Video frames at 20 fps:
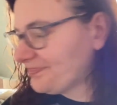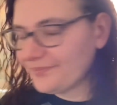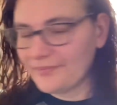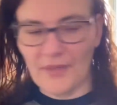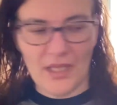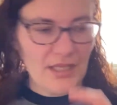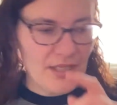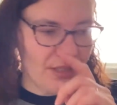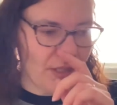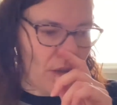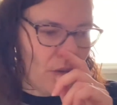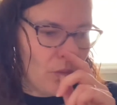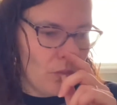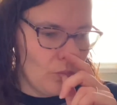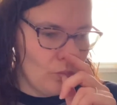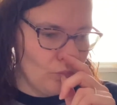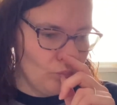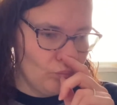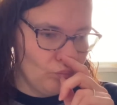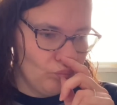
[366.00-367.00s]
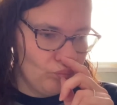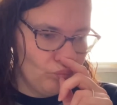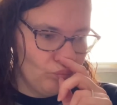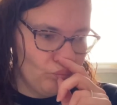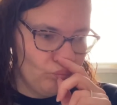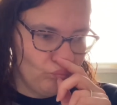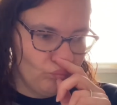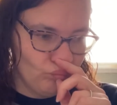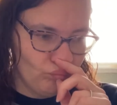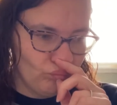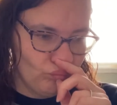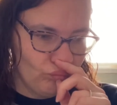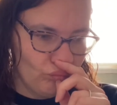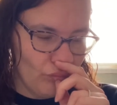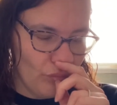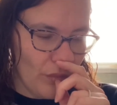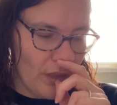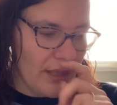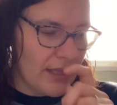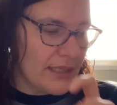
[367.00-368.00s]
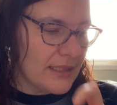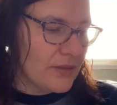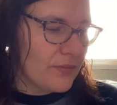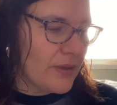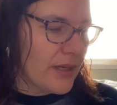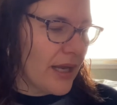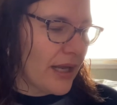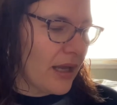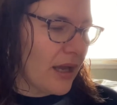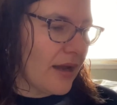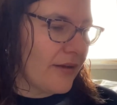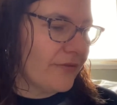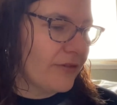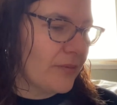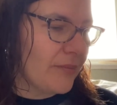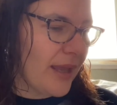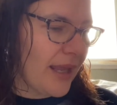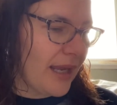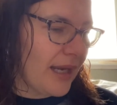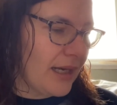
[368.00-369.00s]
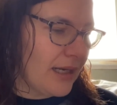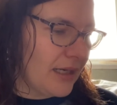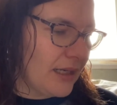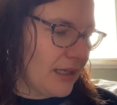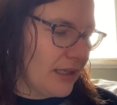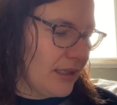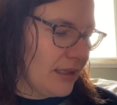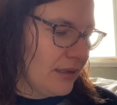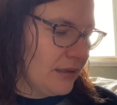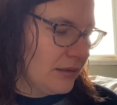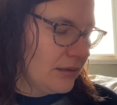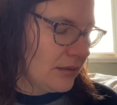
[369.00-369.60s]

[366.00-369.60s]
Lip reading: So this one I got from Andy